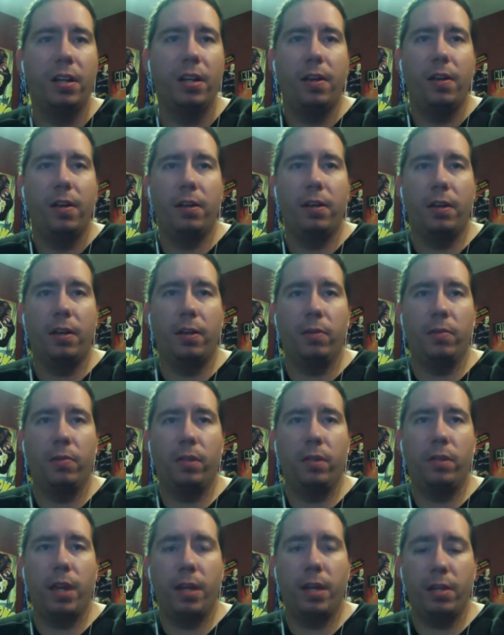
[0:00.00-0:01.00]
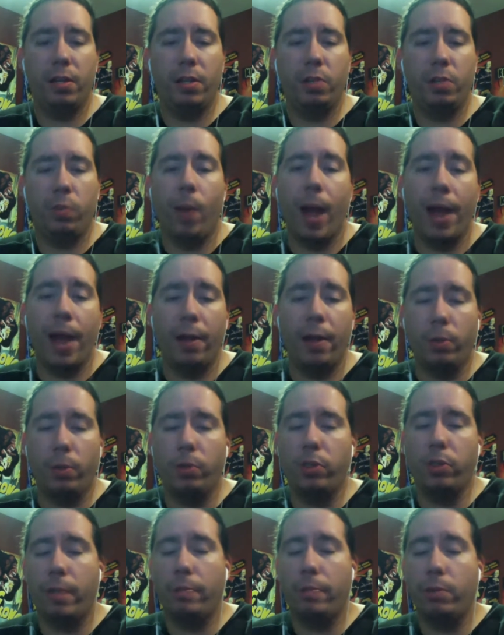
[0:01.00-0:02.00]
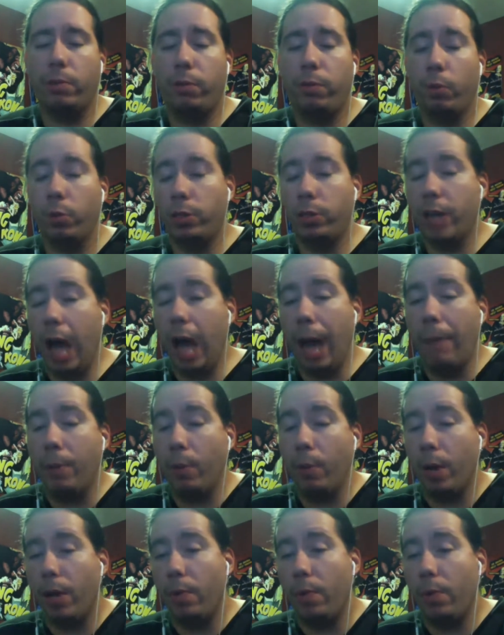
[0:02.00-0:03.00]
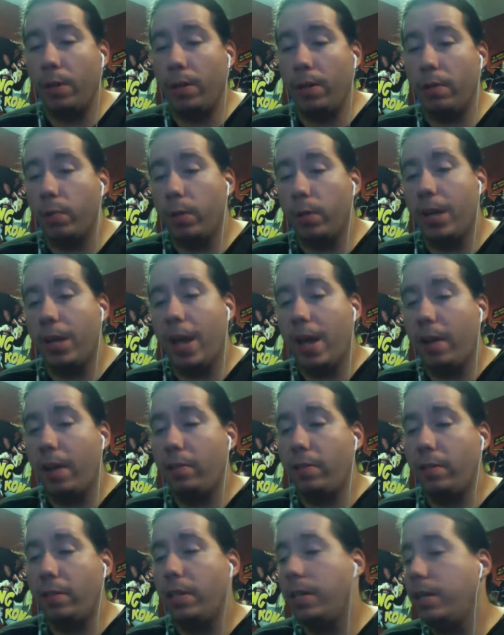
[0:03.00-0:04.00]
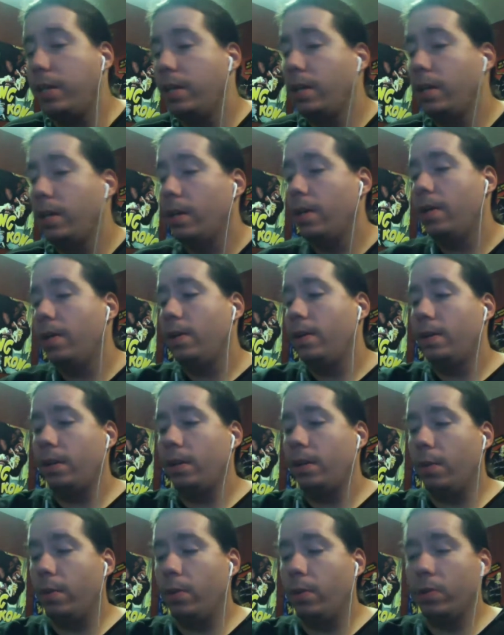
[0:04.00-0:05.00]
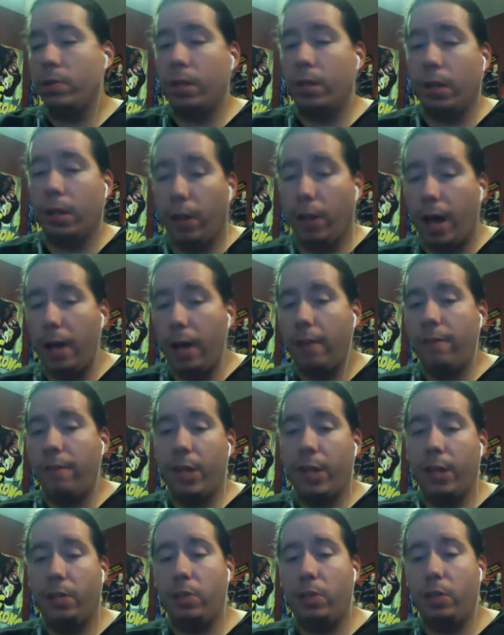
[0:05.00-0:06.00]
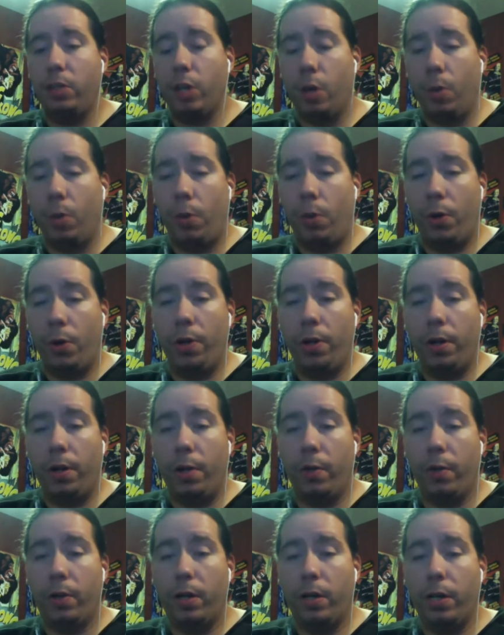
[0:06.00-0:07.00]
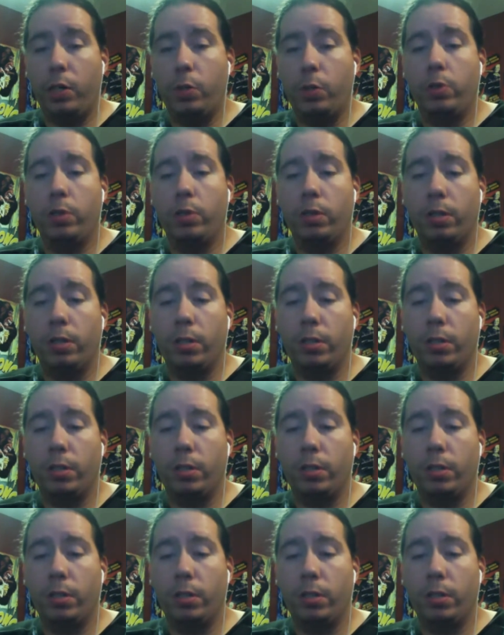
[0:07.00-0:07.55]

you know, taking these radical steps to enforce copyright, when in reality, you know, there's a lot of things that go on in other countries in the